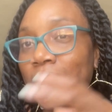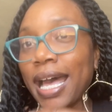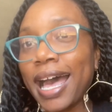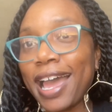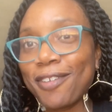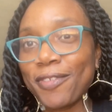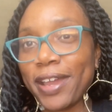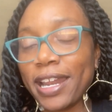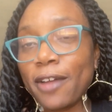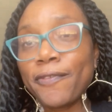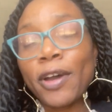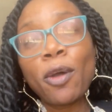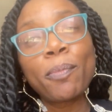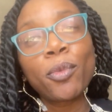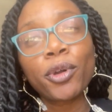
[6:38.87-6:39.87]
I read. I
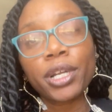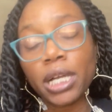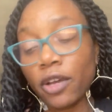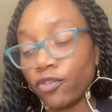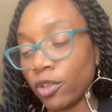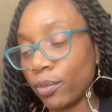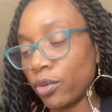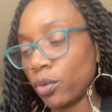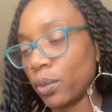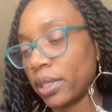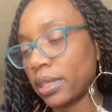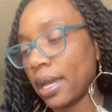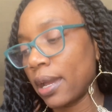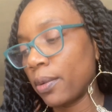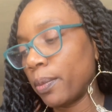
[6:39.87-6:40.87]
felt more comfortable with
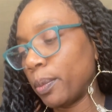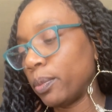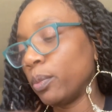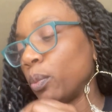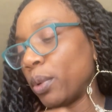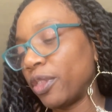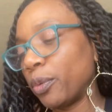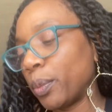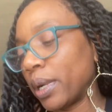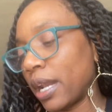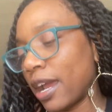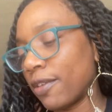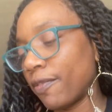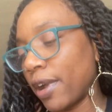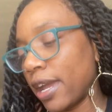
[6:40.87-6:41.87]
what
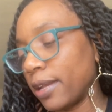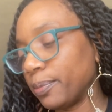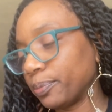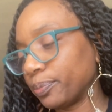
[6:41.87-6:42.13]
I read.